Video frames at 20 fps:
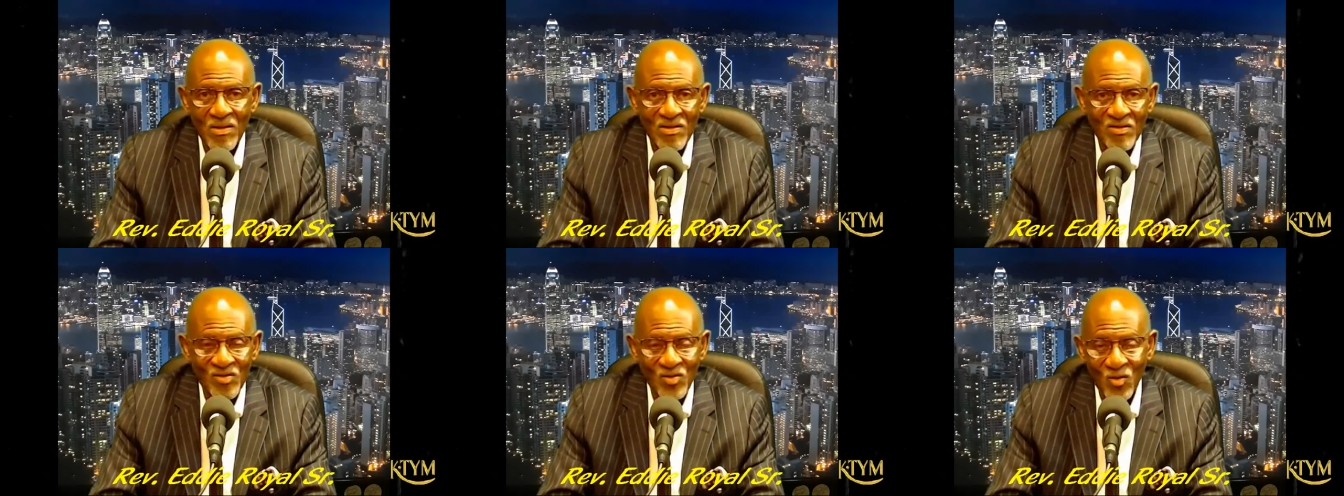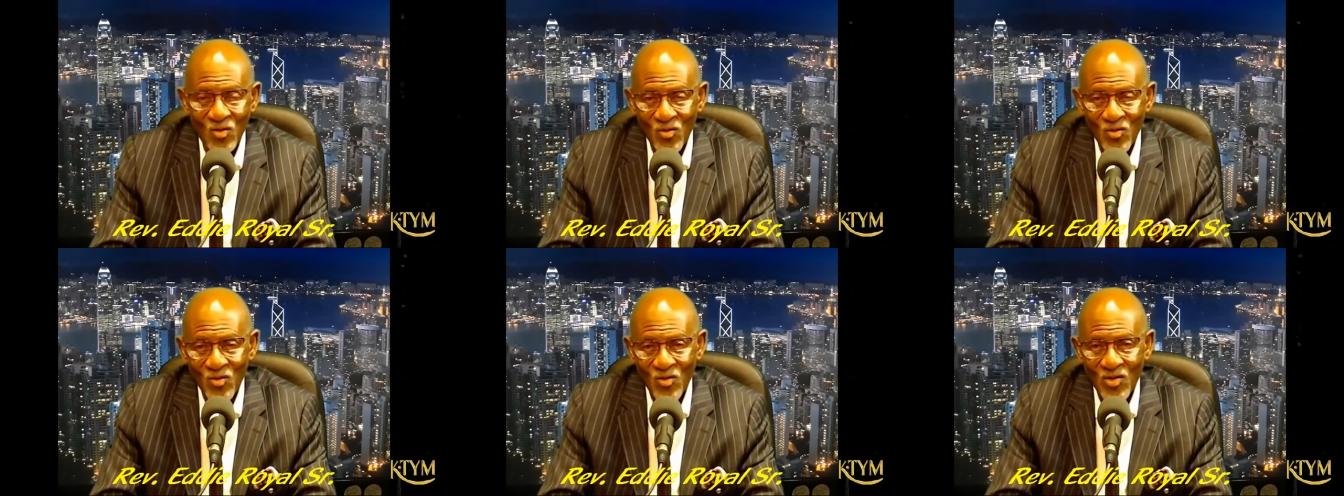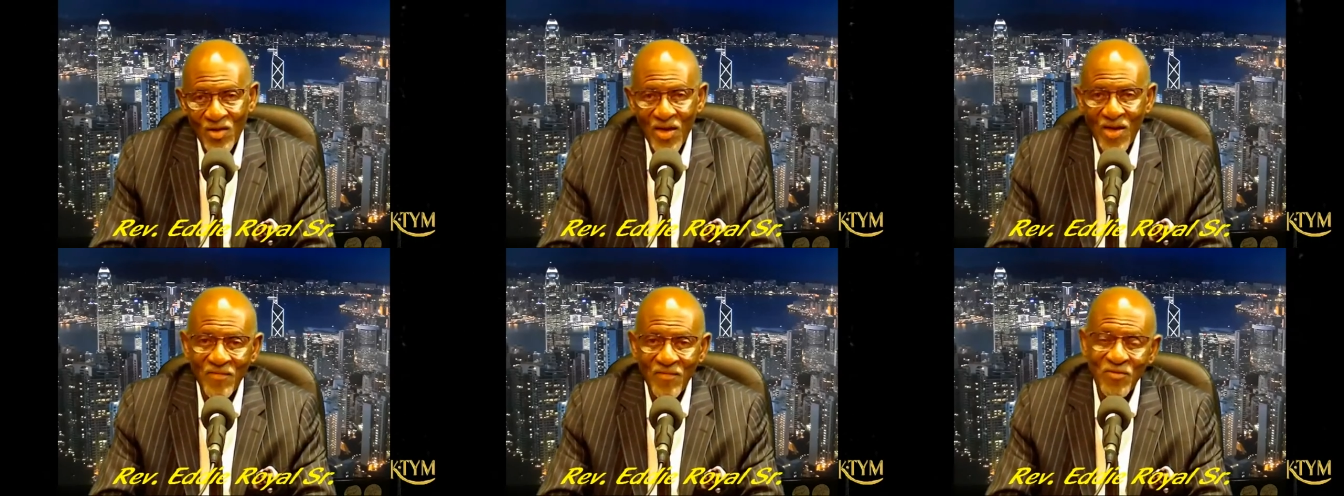So
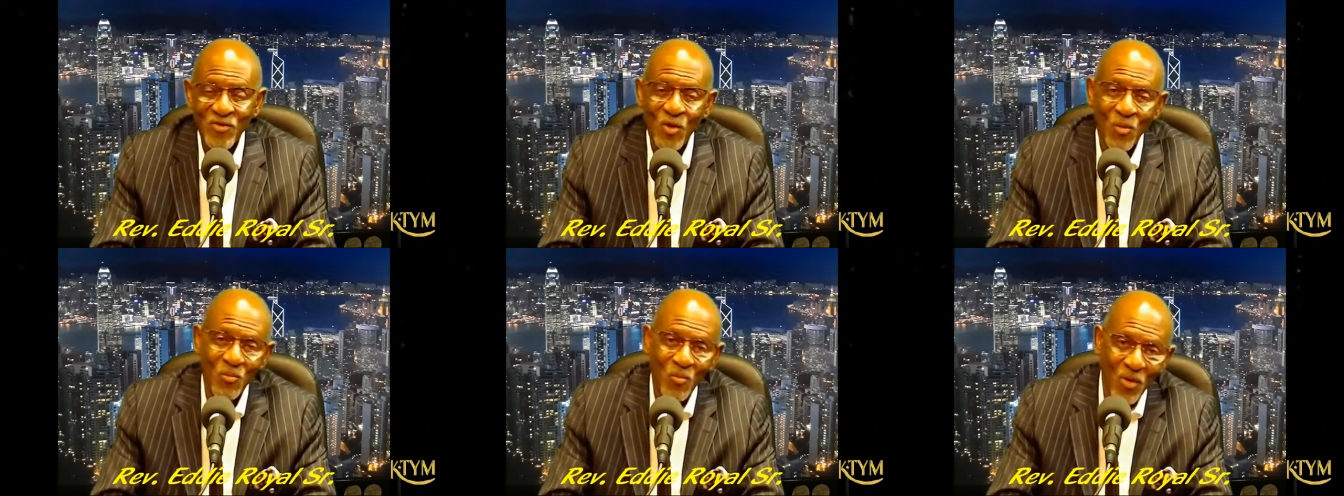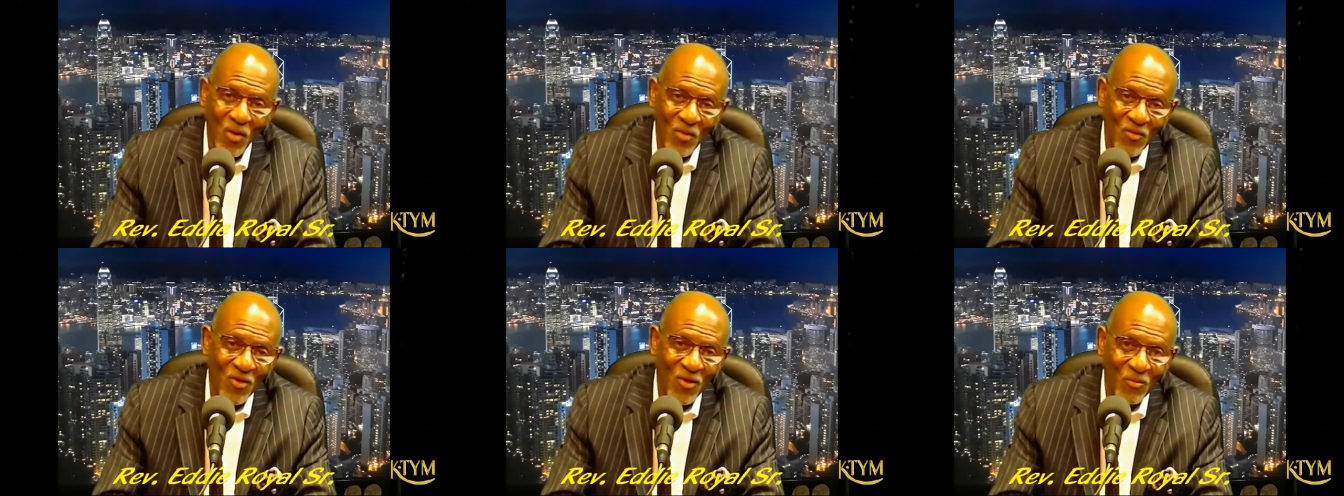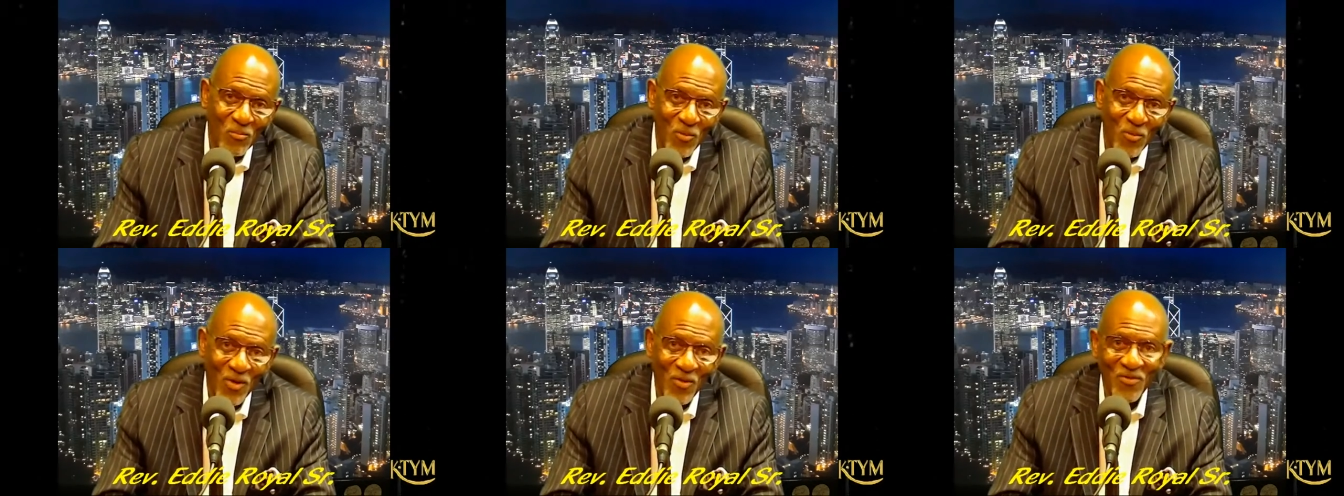if you're a mother, a
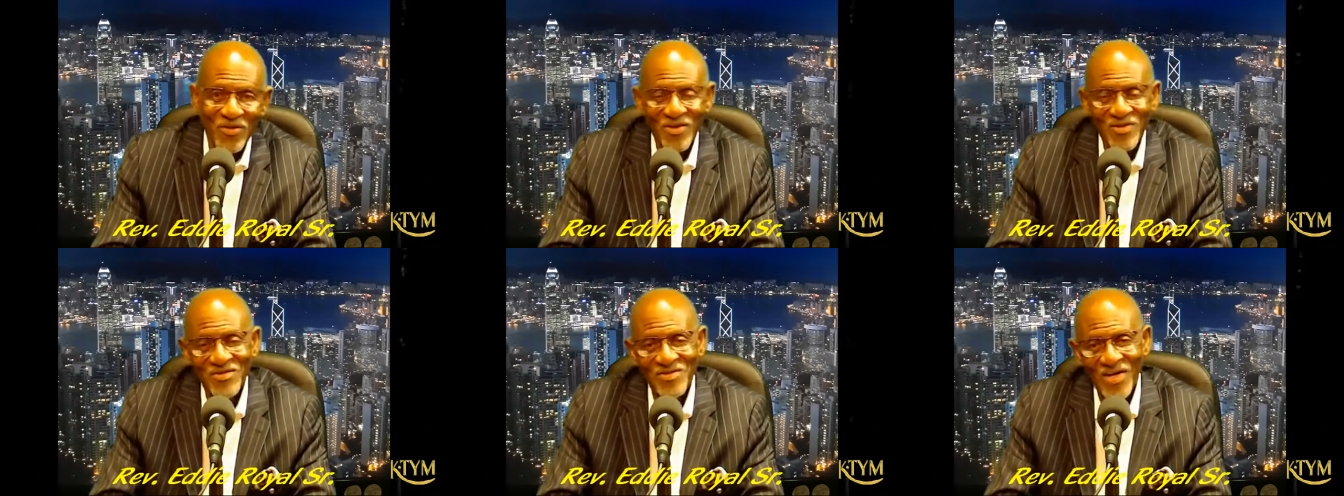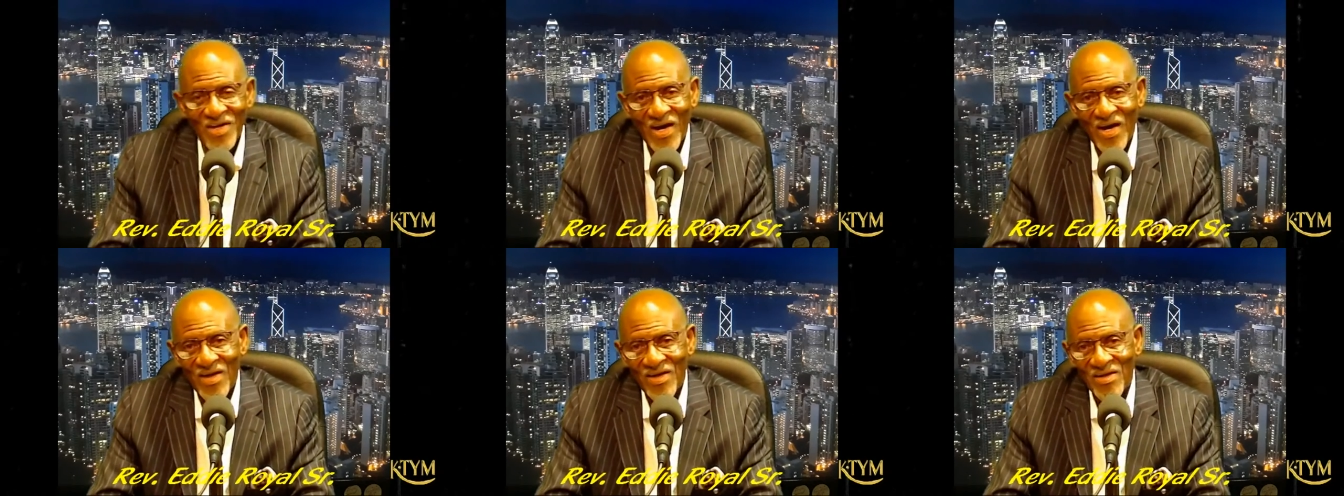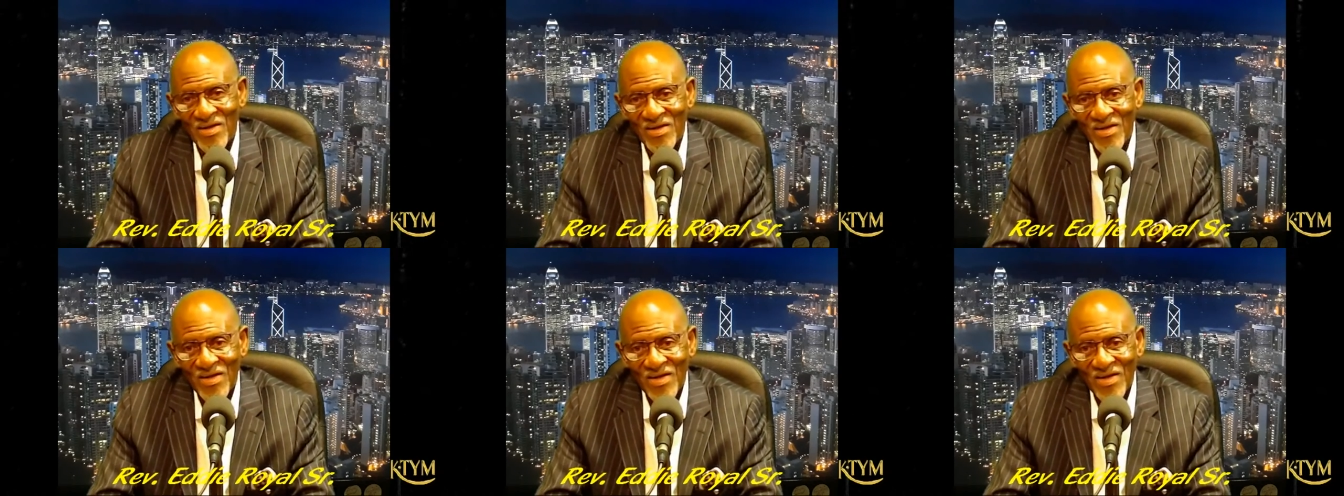mother in Zion,